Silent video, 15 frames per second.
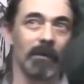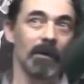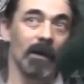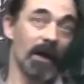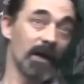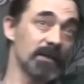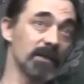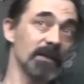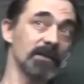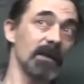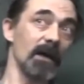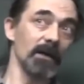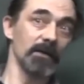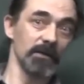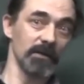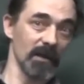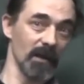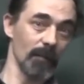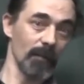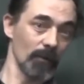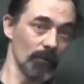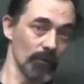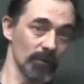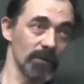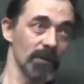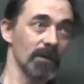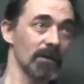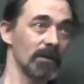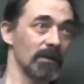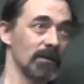against anybody trying to control
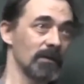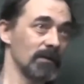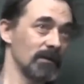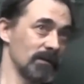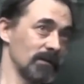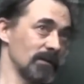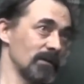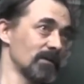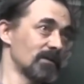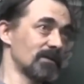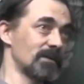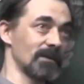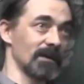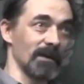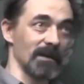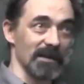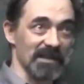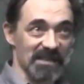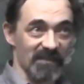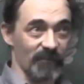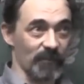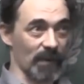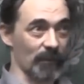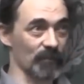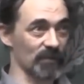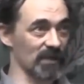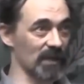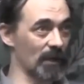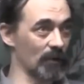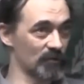them. Sometimes they deal with the
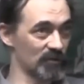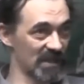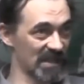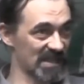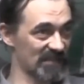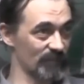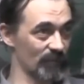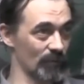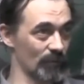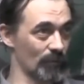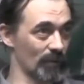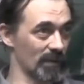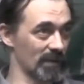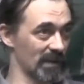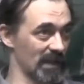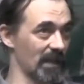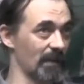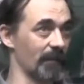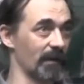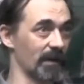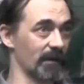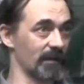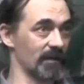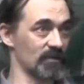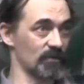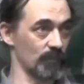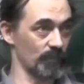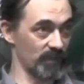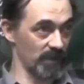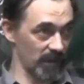terrorists. They agree with them that the
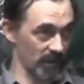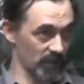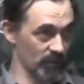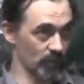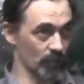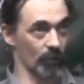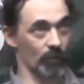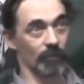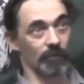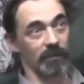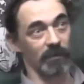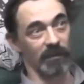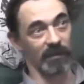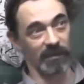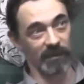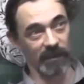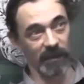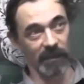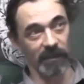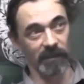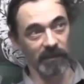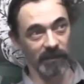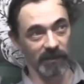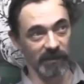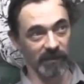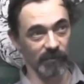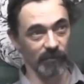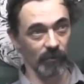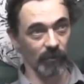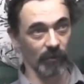terrorists don't attack them and
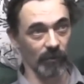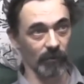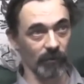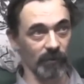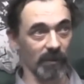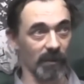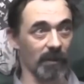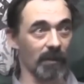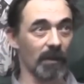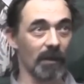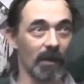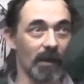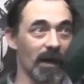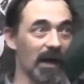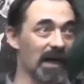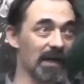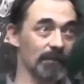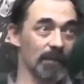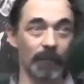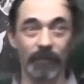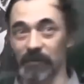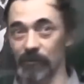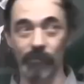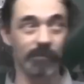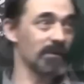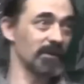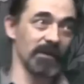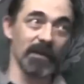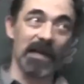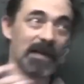they don't attack terrorists. And
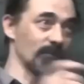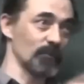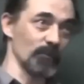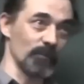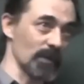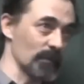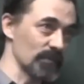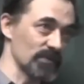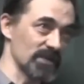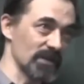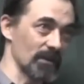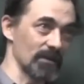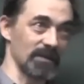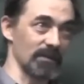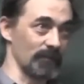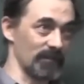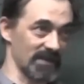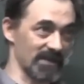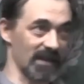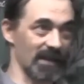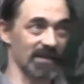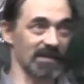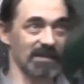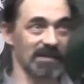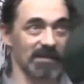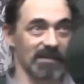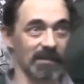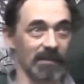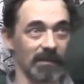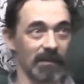an army unit comes up, they agree that
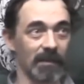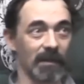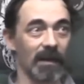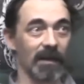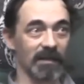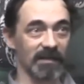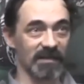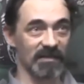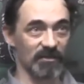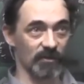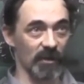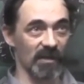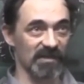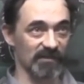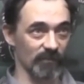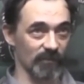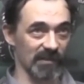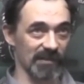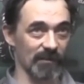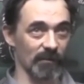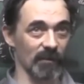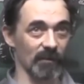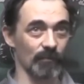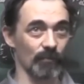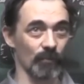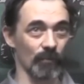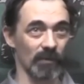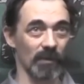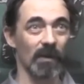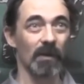they let them through, so they're just
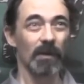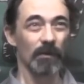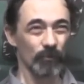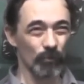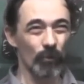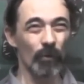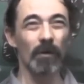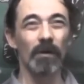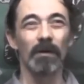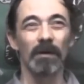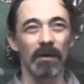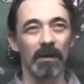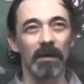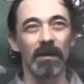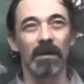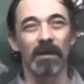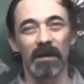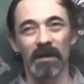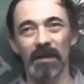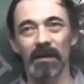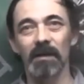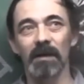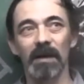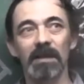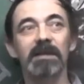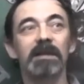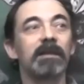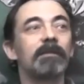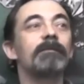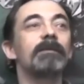holding their small
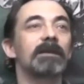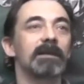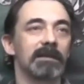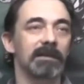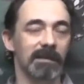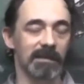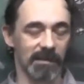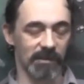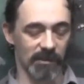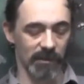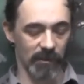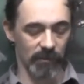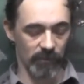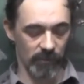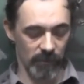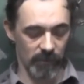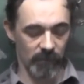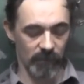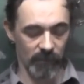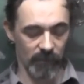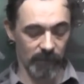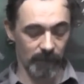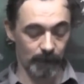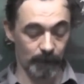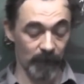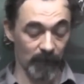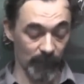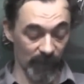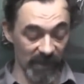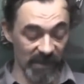area. But this does not
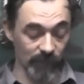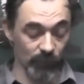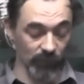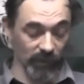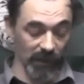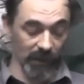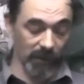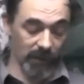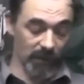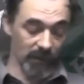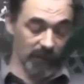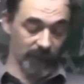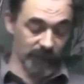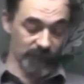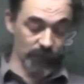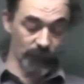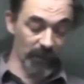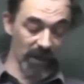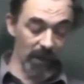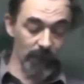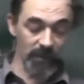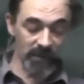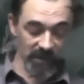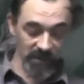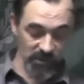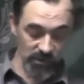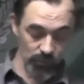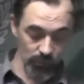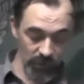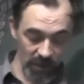solve the problem.
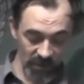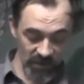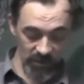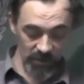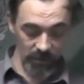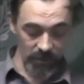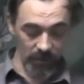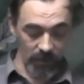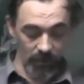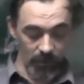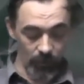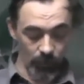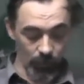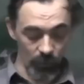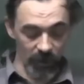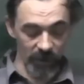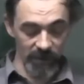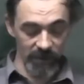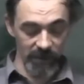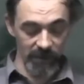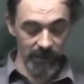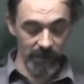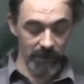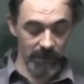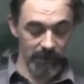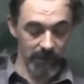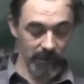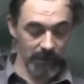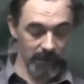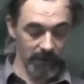So I'm
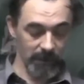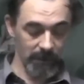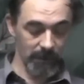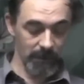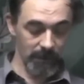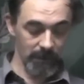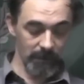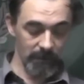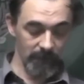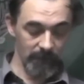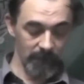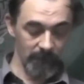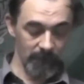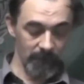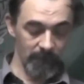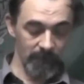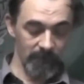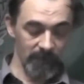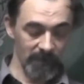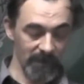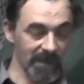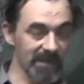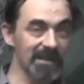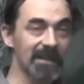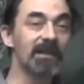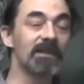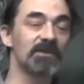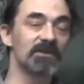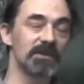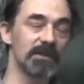always trying to communicate with
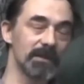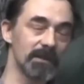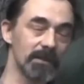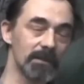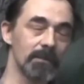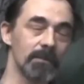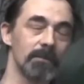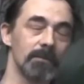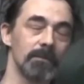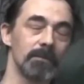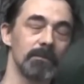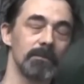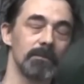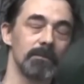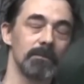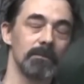various officials